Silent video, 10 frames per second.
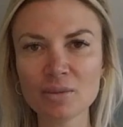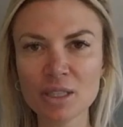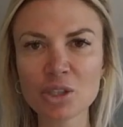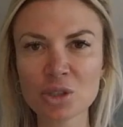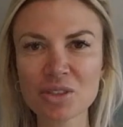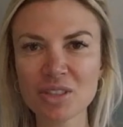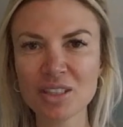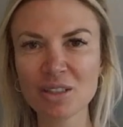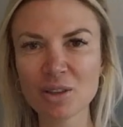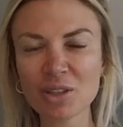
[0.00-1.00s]

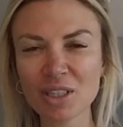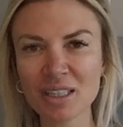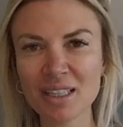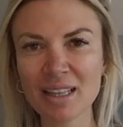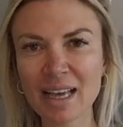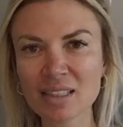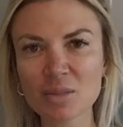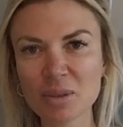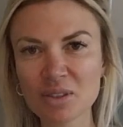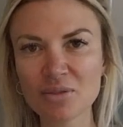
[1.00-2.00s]
interested in looking in that
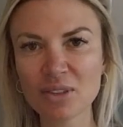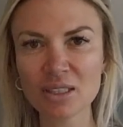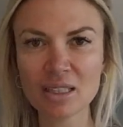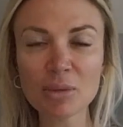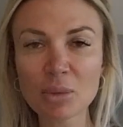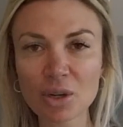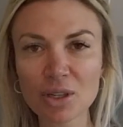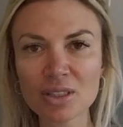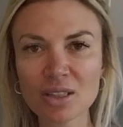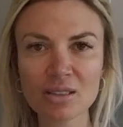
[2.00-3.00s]
specific
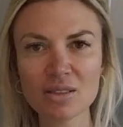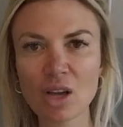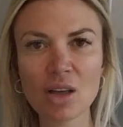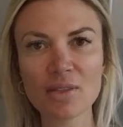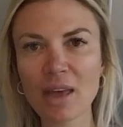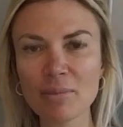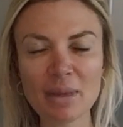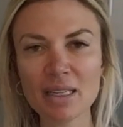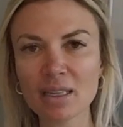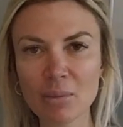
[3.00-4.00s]
neighborhood because not that
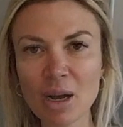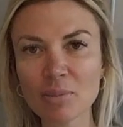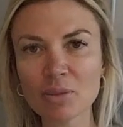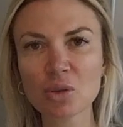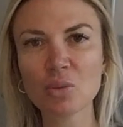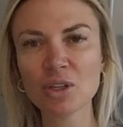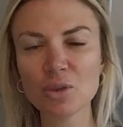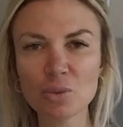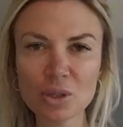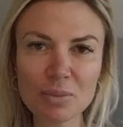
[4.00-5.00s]
many come up. So when
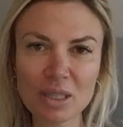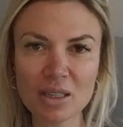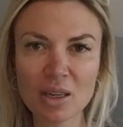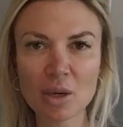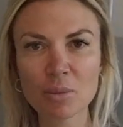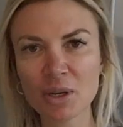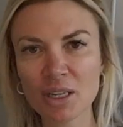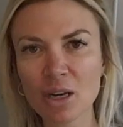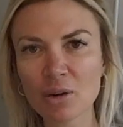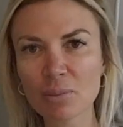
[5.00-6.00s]
you would be
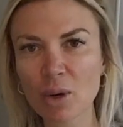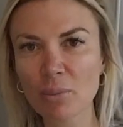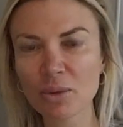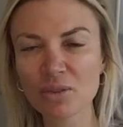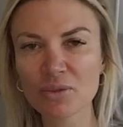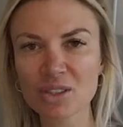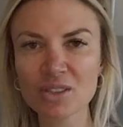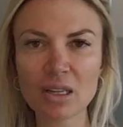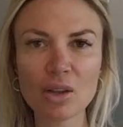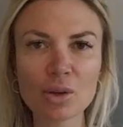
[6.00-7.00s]
putting out a property for
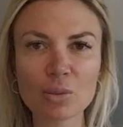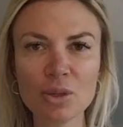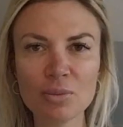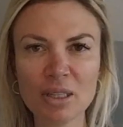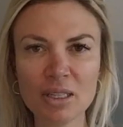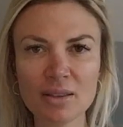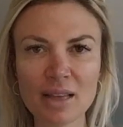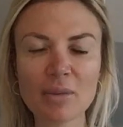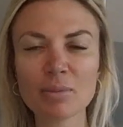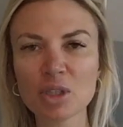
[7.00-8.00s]
sale, there would be
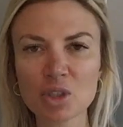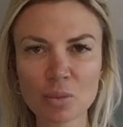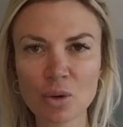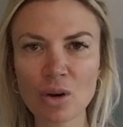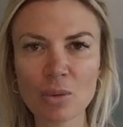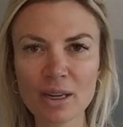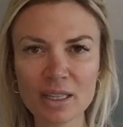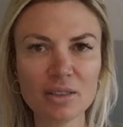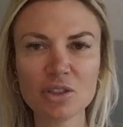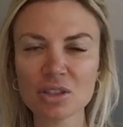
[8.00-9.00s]
that much more
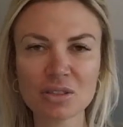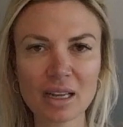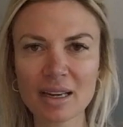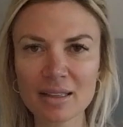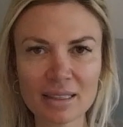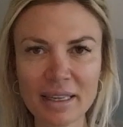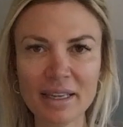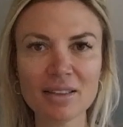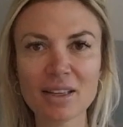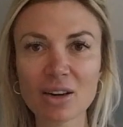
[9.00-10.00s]
already just out of the
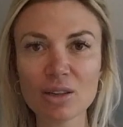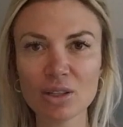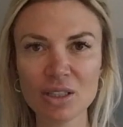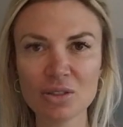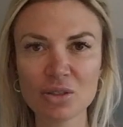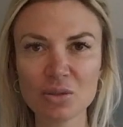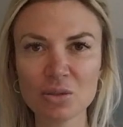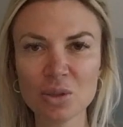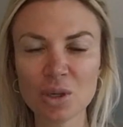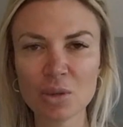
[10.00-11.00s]
gate that are looking
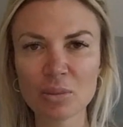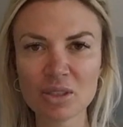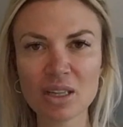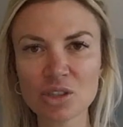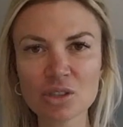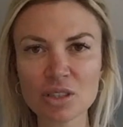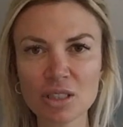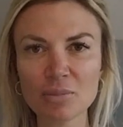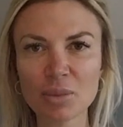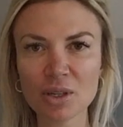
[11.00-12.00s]
to
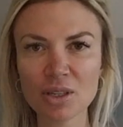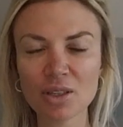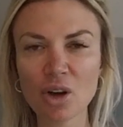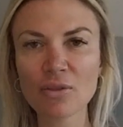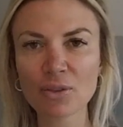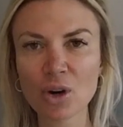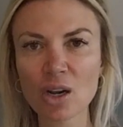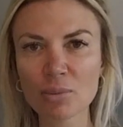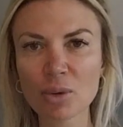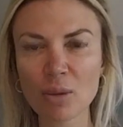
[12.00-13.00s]
potentially put an offer
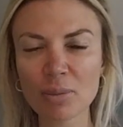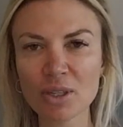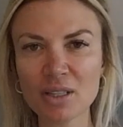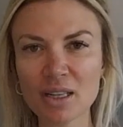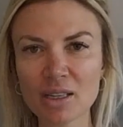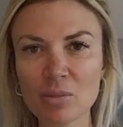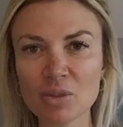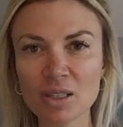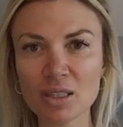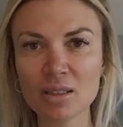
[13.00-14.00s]
on a property that
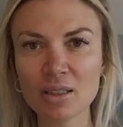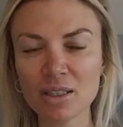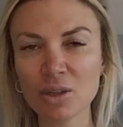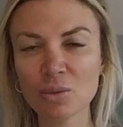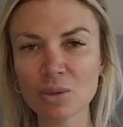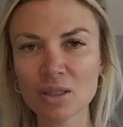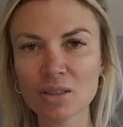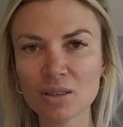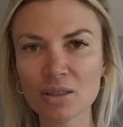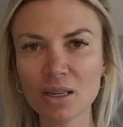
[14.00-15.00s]
comes in,
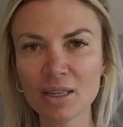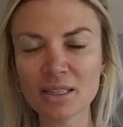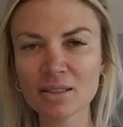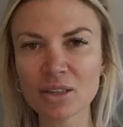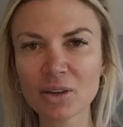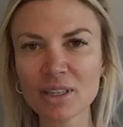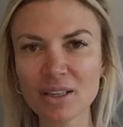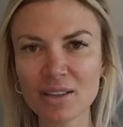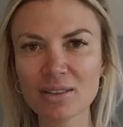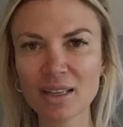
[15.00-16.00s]
a nice
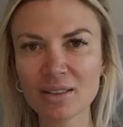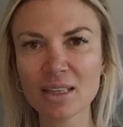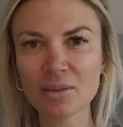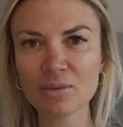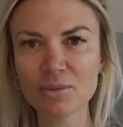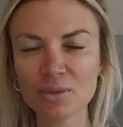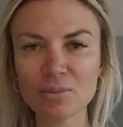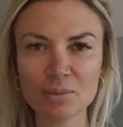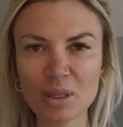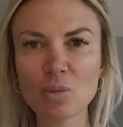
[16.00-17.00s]
area that they've
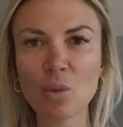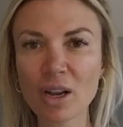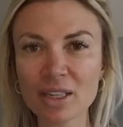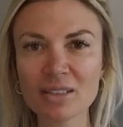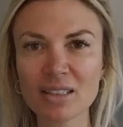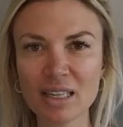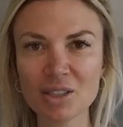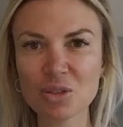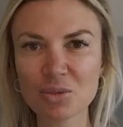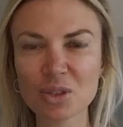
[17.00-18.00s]
been wanting to get
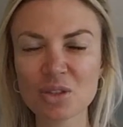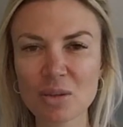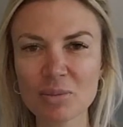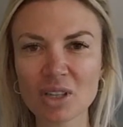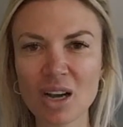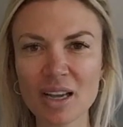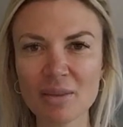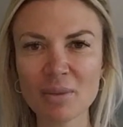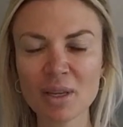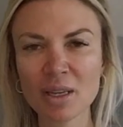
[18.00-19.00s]
into for some
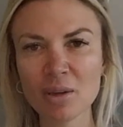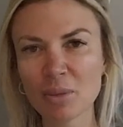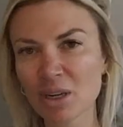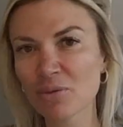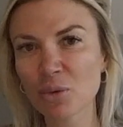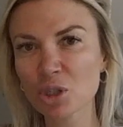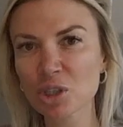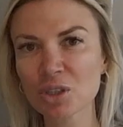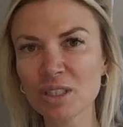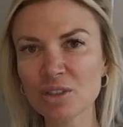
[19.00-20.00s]
time, but
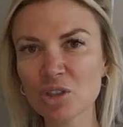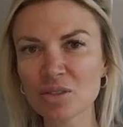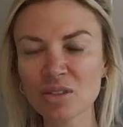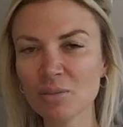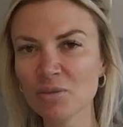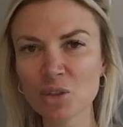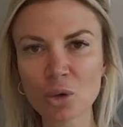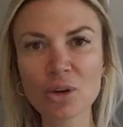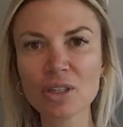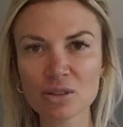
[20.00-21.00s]
unfortunately just
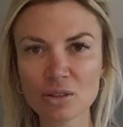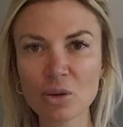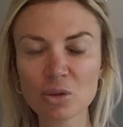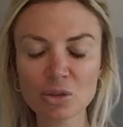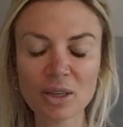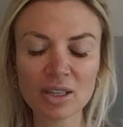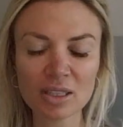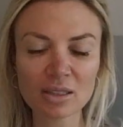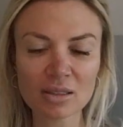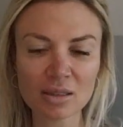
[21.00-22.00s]
inventory is low. So I
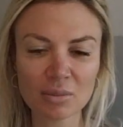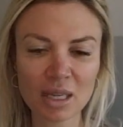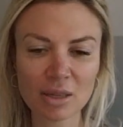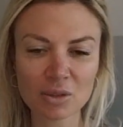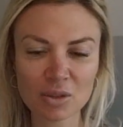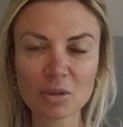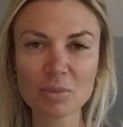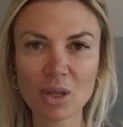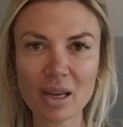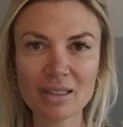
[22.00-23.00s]
think it does come down to
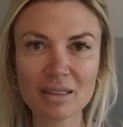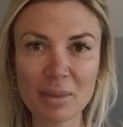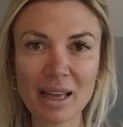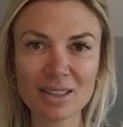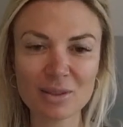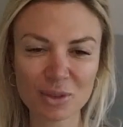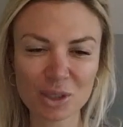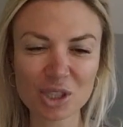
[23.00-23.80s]
supply and demand for